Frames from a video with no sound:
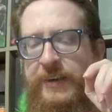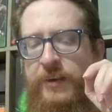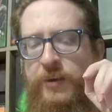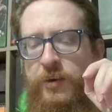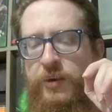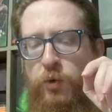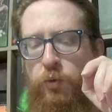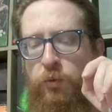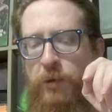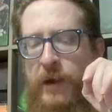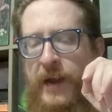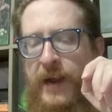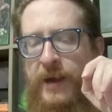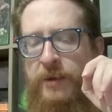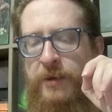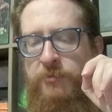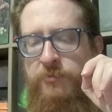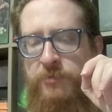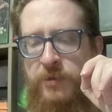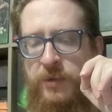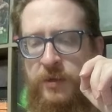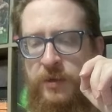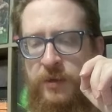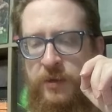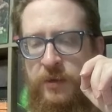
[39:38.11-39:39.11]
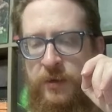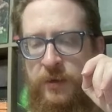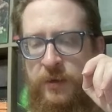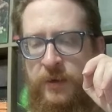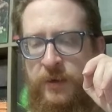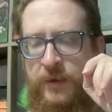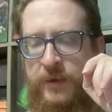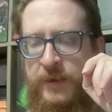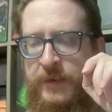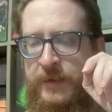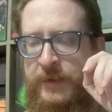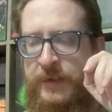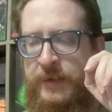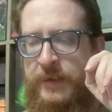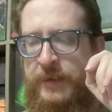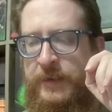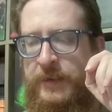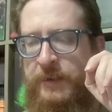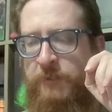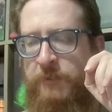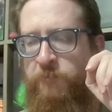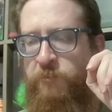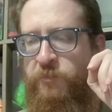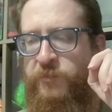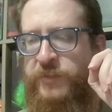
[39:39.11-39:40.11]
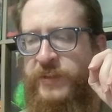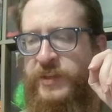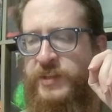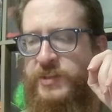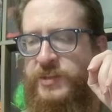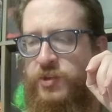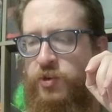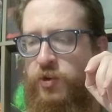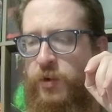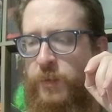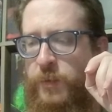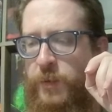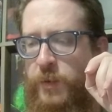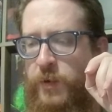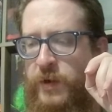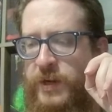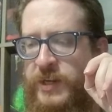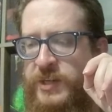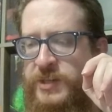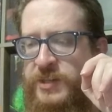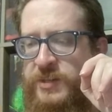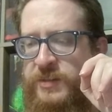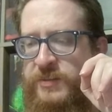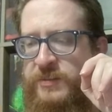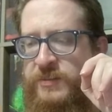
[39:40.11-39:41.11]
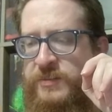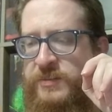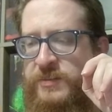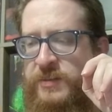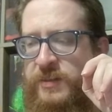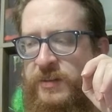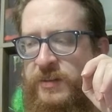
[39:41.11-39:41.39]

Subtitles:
around these corporations.